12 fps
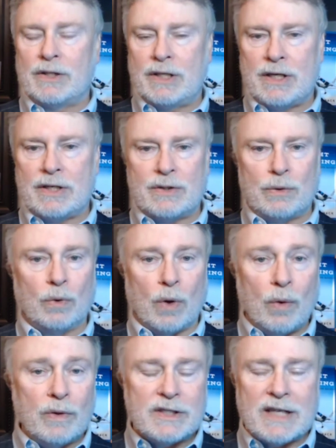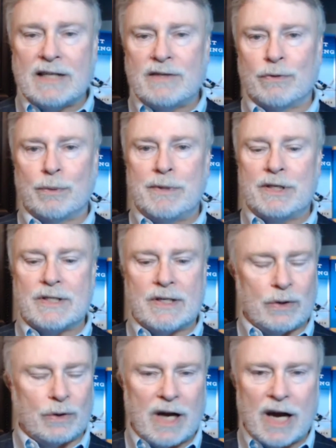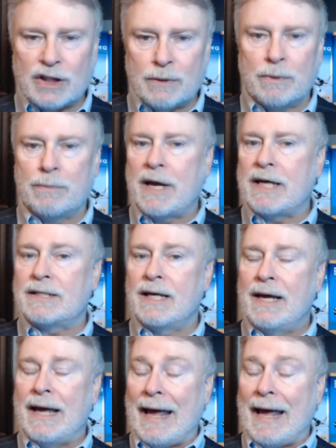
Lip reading: She's grown the size of her business, her customer base,